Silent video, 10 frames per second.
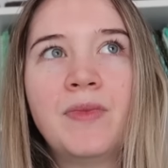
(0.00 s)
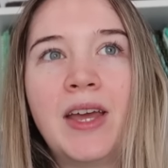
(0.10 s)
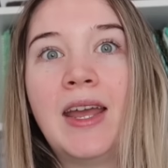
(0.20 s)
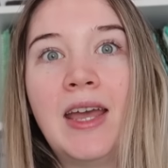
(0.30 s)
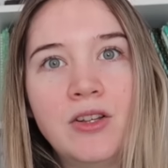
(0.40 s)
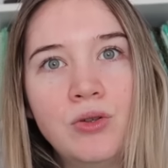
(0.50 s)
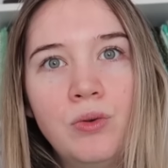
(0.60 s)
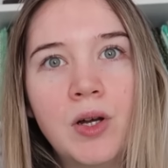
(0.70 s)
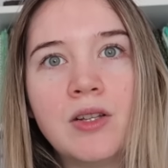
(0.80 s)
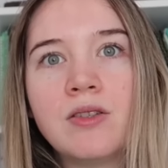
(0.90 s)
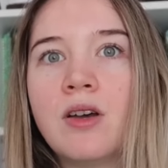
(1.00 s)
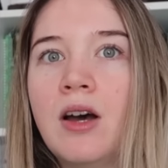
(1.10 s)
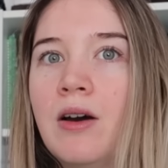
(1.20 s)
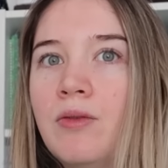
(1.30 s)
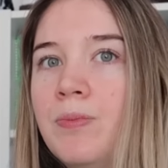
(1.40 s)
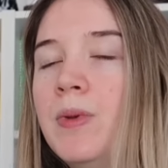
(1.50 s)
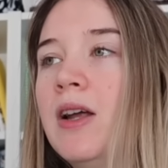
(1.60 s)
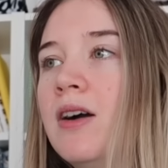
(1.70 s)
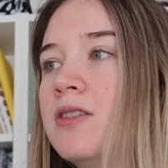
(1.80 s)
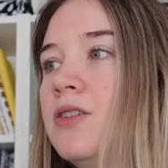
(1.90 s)
and hair tool ones I've been
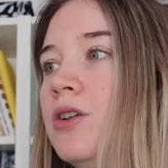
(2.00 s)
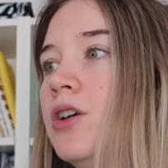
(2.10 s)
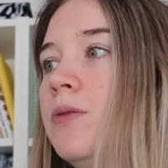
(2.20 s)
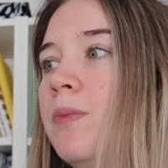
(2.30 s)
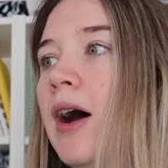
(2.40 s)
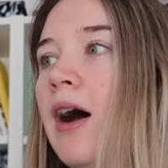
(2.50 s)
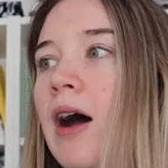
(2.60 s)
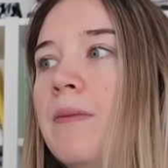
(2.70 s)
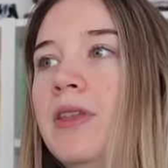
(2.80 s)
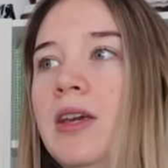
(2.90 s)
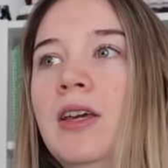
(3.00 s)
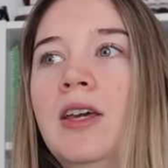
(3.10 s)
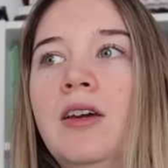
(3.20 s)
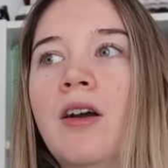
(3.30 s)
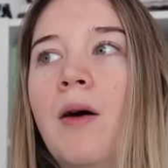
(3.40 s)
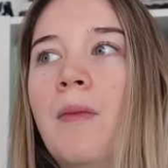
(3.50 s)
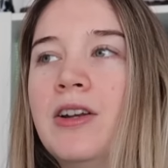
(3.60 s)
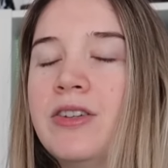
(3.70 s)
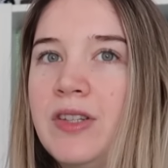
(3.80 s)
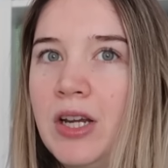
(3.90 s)
asked to do, but I'm thinking I might
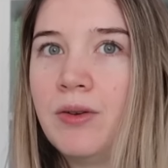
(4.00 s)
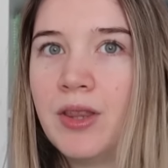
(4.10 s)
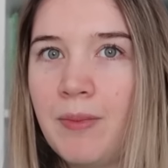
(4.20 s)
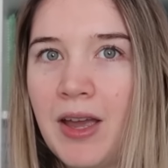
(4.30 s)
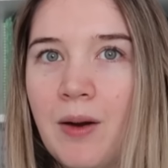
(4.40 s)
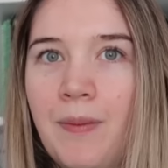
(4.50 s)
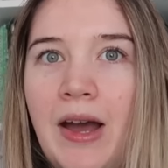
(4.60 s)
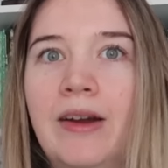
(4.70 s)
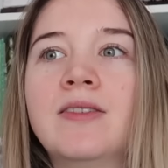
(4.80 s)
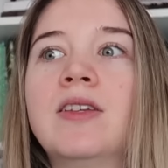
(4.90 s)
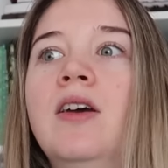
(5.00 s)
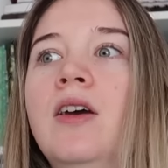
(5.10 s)
just stick with the makeup bags